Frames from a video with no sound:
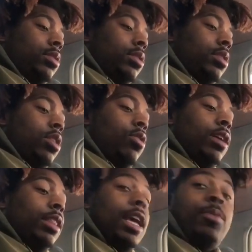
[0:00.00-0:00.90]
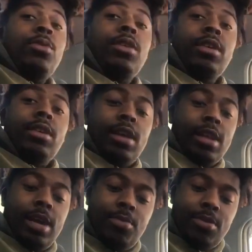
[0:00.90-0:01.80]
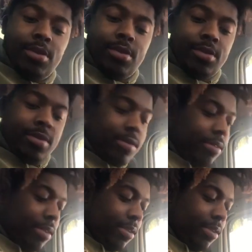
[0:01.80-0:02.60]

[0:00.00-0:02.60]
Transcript: Oh, they labeled it. They labeled it. Okay.